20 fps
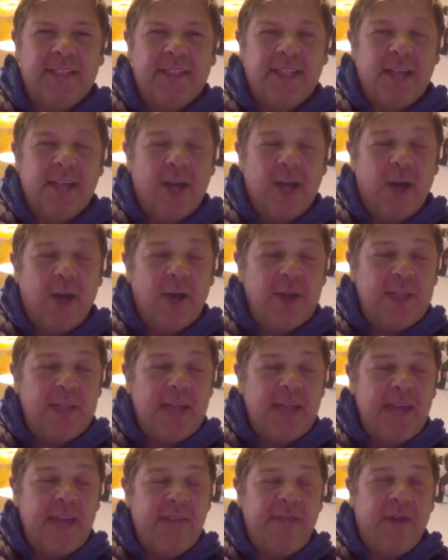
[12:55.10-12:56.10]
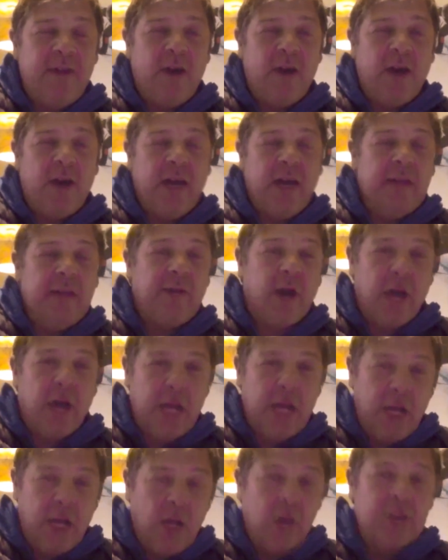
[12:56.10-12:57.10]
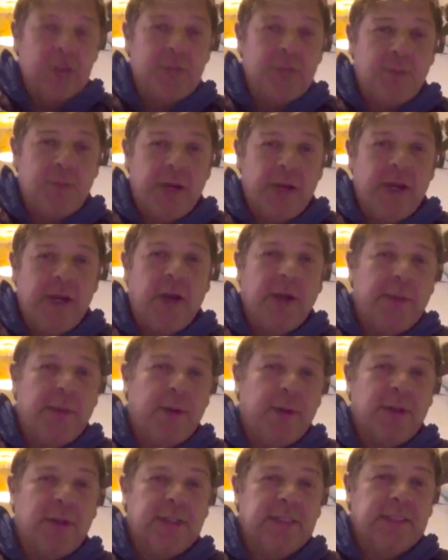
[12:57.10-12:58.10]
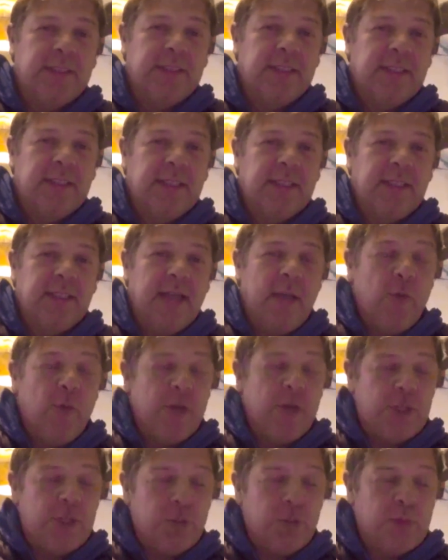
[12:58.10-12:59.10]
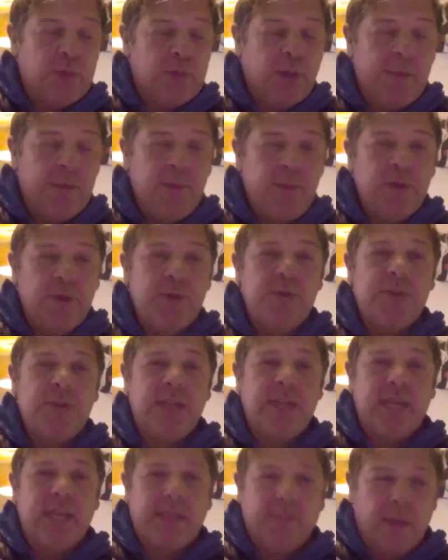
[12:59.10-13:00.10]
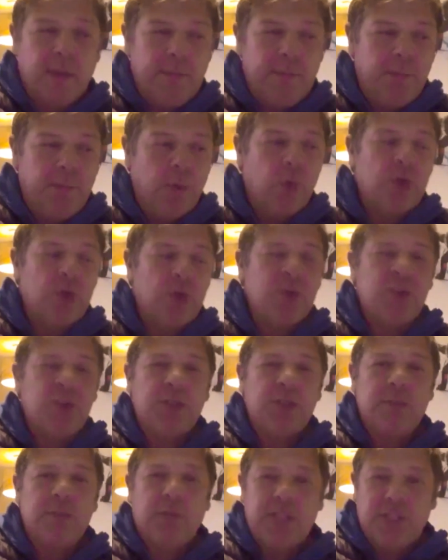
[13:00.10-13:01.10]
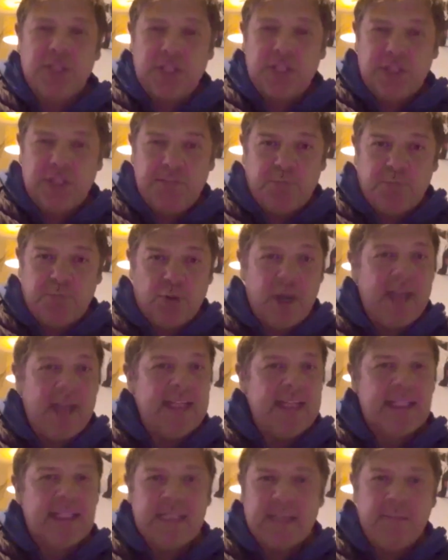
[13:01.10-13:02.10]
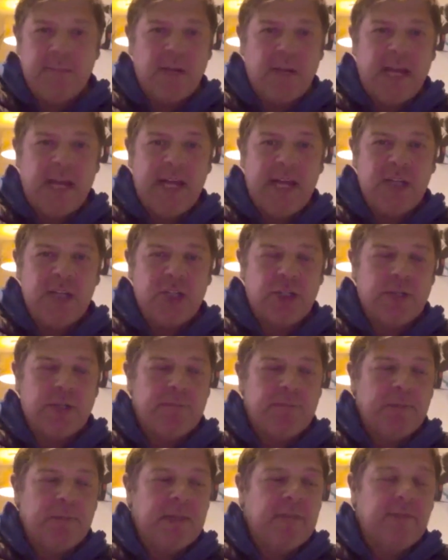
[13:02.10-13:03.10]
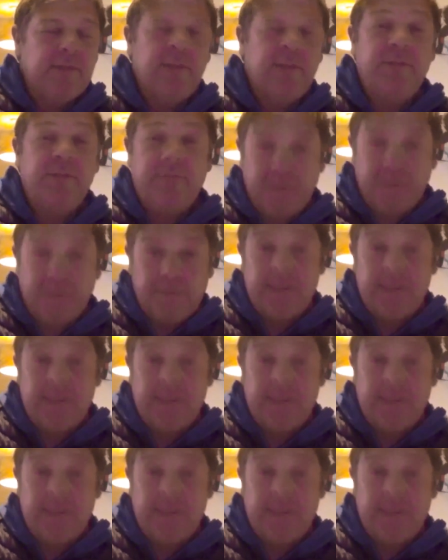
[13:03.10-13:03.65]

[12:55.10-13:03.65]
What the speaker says: On day five, I lost my iPod, which was my music, my books, my brain stimulation for 50